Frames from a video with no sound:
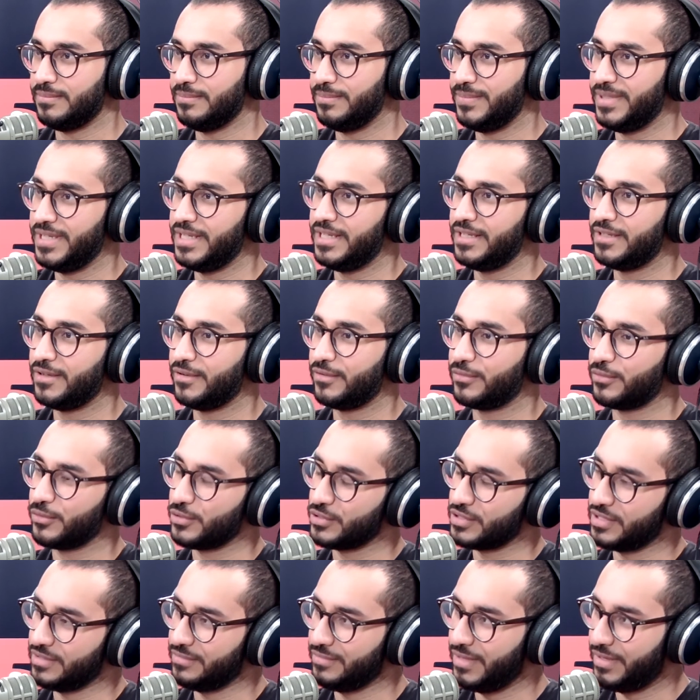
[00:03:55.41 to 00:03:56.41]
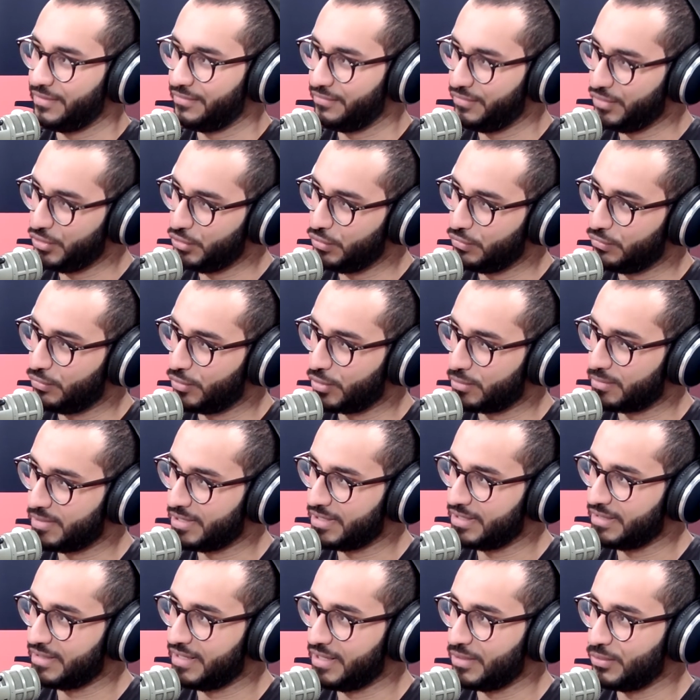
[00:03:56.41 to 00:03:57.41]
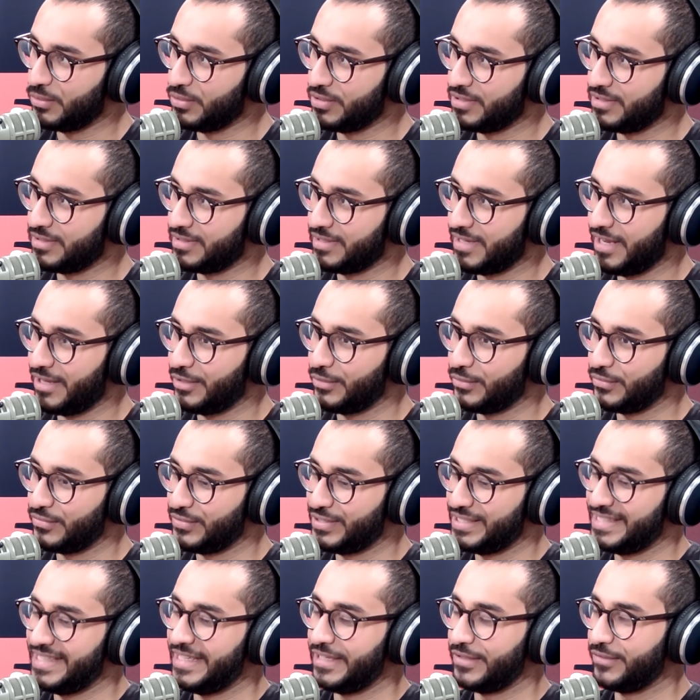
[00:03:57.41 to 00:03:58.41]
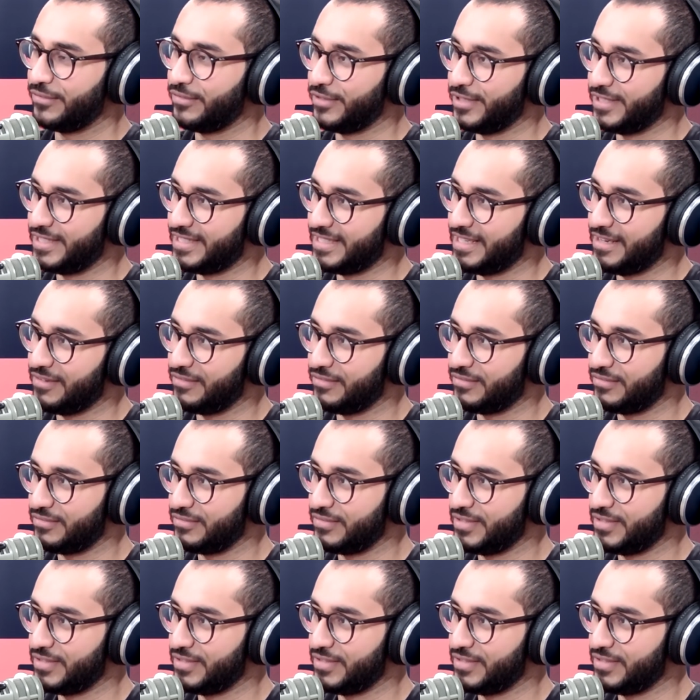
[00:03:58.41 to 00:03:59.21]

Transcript: be, of course, in a video format, that would kind of sing for itself.